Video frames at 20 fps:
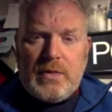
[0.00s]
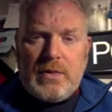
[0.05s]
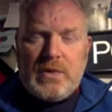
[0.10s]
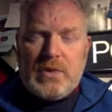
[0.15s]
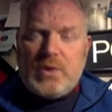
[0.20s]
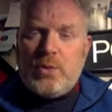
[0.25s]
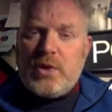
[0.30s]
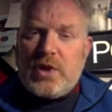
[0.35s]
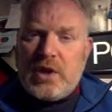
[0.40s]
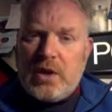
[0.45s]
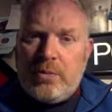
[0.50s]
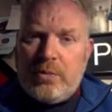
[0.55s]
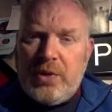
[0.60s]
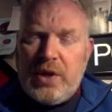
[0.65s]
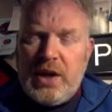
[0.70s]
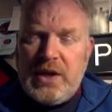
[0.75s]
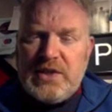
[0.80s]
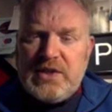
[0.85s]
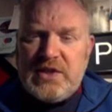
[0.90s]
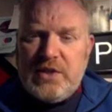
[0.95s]
So we can
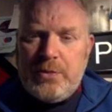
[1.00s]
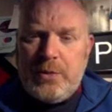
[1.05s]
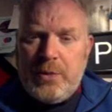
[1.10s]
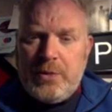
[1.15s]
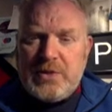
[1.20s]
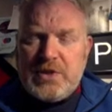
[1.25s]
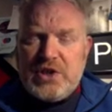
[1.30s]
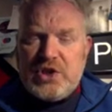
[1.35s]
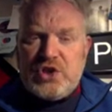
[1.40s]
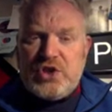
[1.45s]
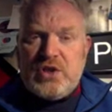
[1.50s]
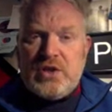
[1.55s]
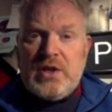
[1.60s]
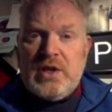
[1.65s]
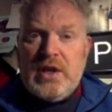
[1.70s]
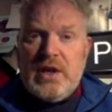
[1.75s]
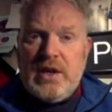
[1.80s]
apply superposition